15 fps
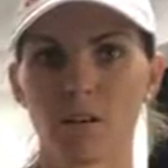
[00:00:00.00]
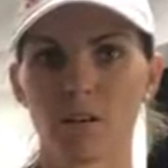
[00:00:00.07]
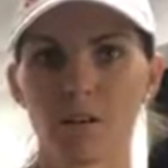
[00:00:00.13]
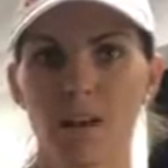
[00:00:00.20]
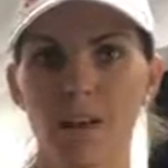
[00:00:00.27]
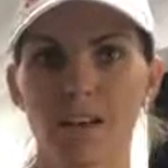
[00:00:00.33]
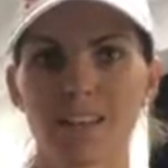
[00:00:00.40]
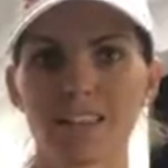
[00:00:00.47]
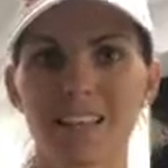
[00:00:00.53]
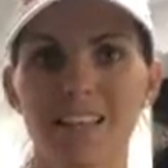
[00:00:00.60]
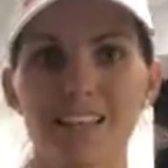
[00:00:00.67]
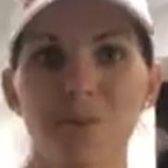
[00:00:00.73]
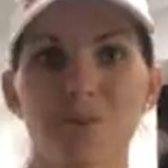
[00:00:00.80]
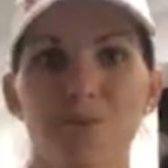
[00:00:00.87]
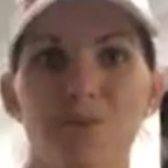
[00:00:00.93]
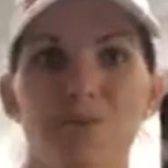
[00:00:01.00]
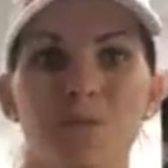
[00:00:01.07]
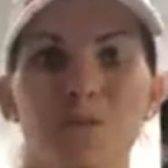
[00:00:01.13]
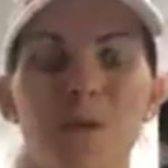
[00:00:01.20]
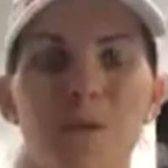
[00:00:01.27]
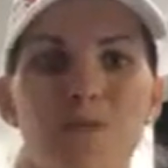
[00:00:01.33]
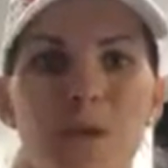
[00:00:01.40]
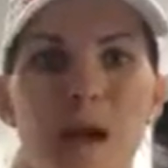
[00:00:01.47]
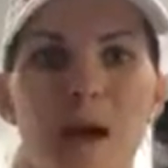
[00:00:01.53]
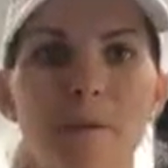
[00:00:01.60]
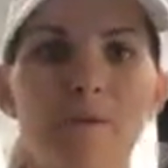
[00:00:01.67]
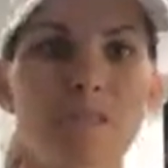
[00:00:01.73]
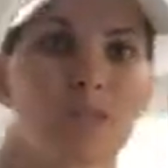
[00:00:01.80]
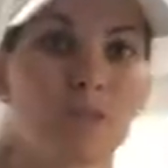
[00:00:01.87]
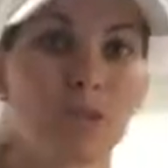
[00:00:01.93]
Okay, because I think sometimes what
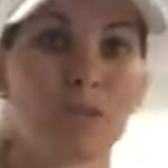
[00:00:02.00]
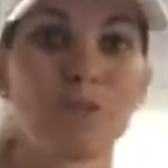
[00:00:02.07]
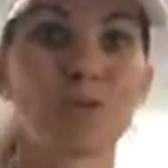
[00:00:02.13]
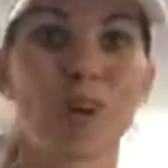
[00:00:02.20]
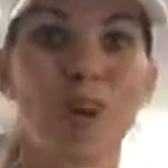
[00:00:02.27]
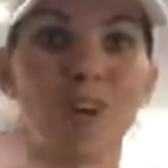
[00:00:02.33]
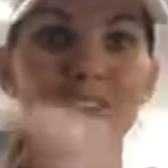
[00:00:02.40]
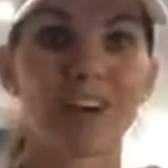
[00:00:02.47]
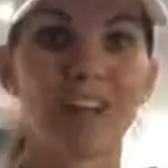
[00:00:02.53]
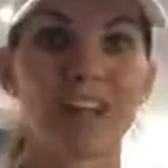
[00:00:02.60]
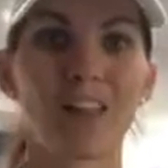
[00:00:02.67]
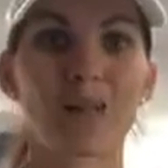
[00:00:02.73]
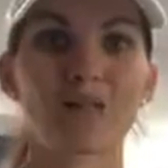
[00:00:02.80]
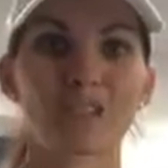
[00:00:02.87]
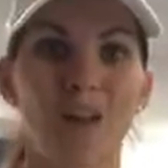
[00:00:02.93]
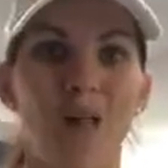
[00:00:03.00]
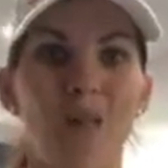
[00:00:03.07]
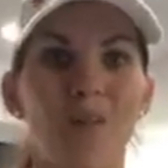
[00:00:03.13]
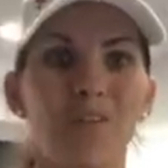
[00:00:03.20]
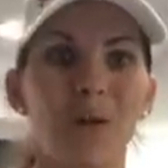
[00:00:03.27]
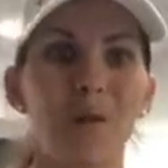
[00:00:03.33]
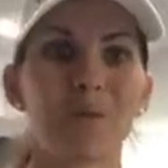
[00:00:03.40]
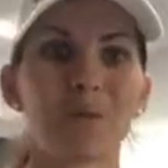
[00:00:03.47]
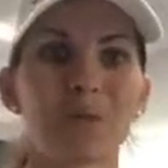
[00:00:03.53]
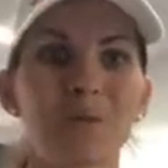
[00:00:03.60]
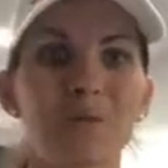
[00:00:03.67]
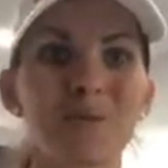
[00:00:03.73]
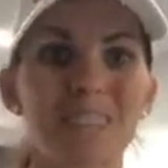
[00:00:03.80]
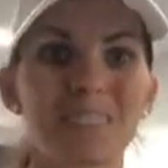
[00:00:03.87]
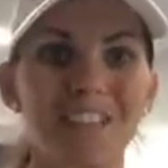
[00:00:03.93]
happens is we use all of our yellows and all of our
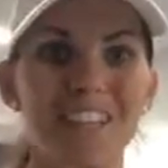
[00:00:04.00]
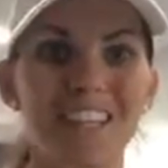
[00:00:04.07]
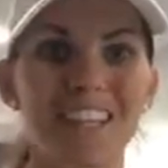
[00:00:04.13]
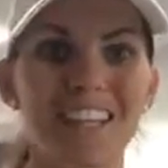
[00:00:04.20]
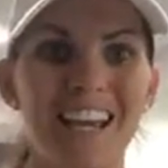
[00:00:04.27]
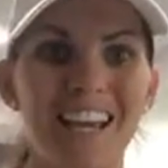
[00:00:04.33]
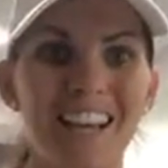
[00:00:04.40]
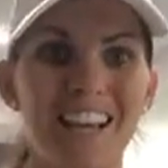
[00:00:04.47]
blues during the day,